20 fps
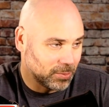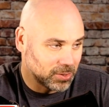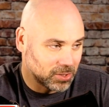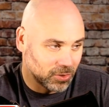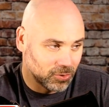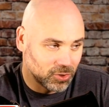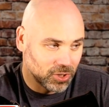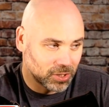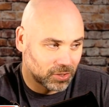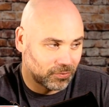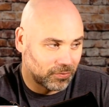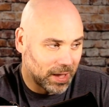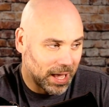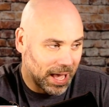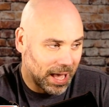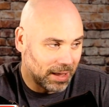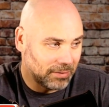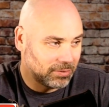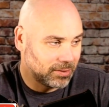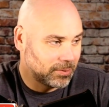So just
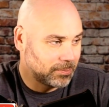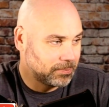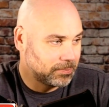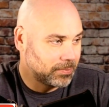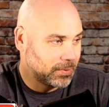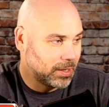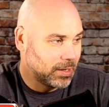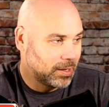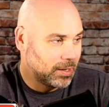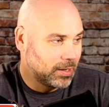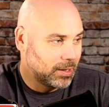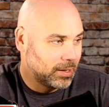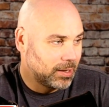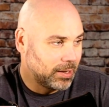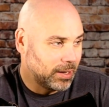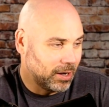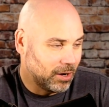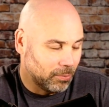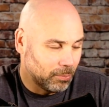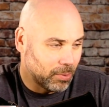five.
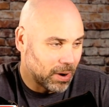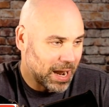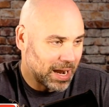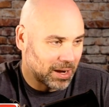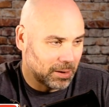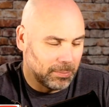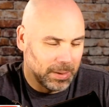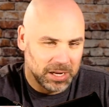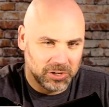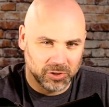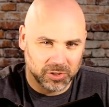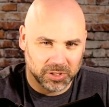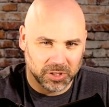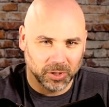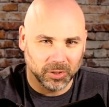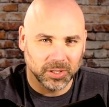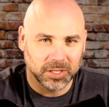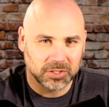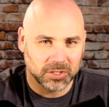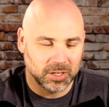And on Bracket Matrix, they're
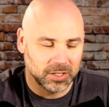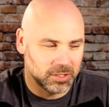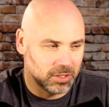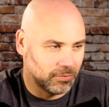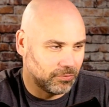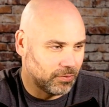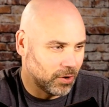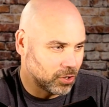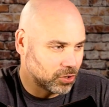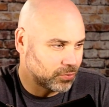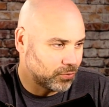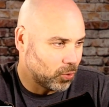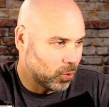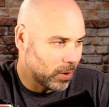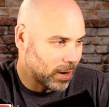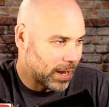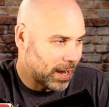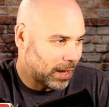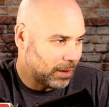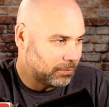listed as the first four
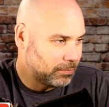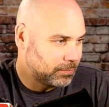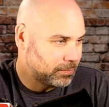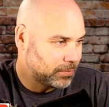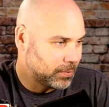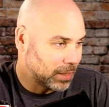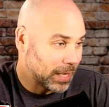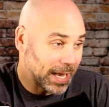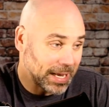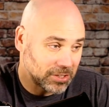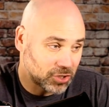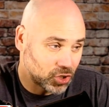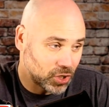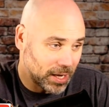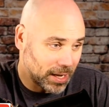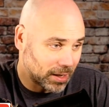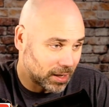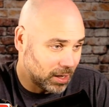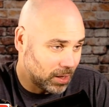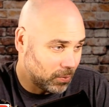out. Last
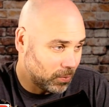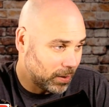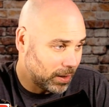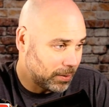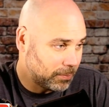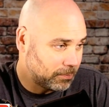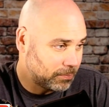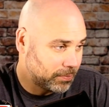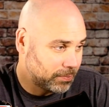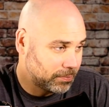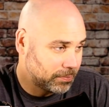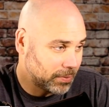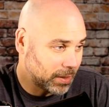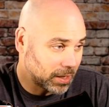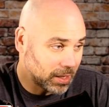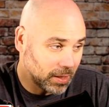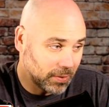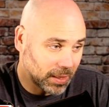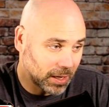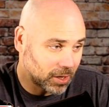check, anyway.
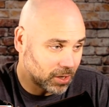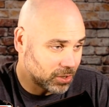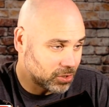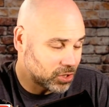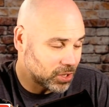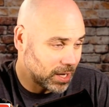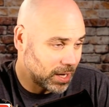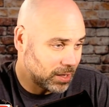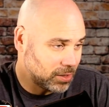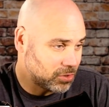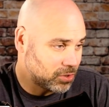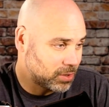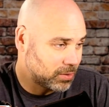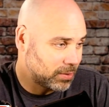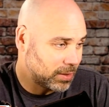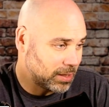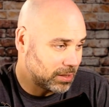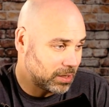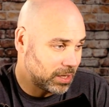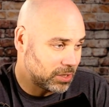Again, that could have changed.
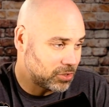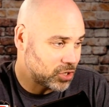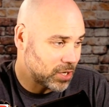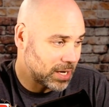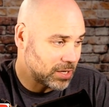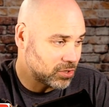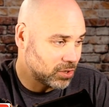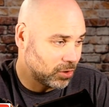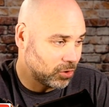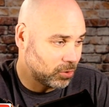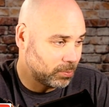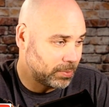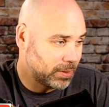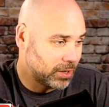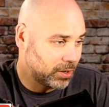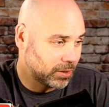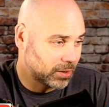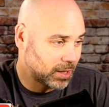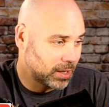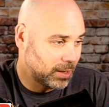It changed a little bit
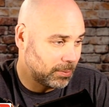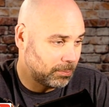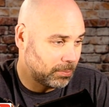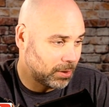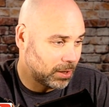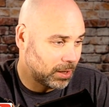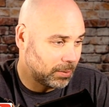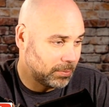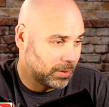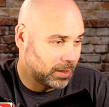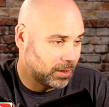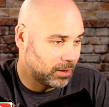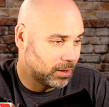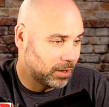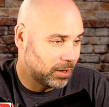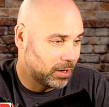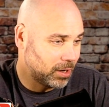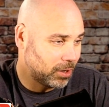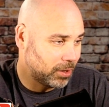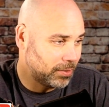on KenPom
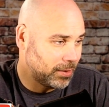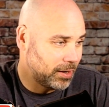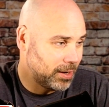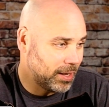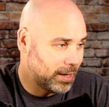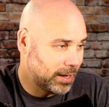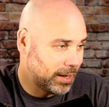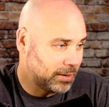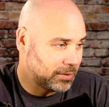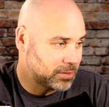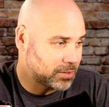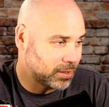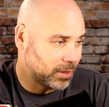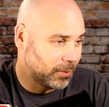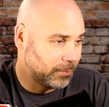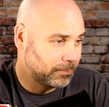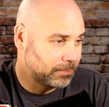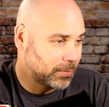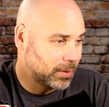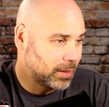and on the net,
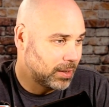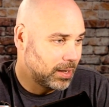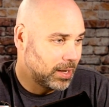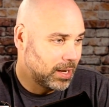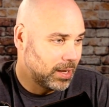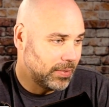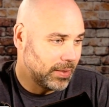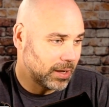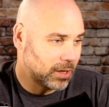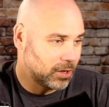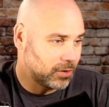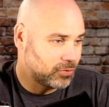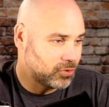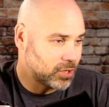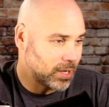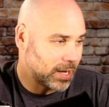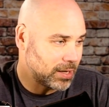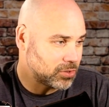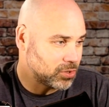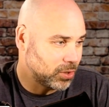so that could have
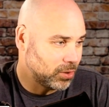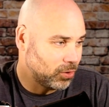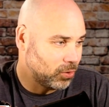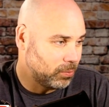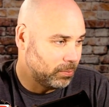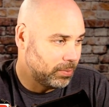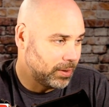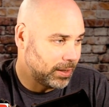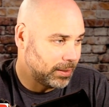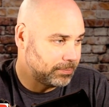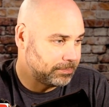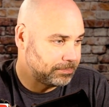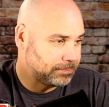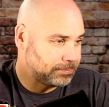changed a little bit.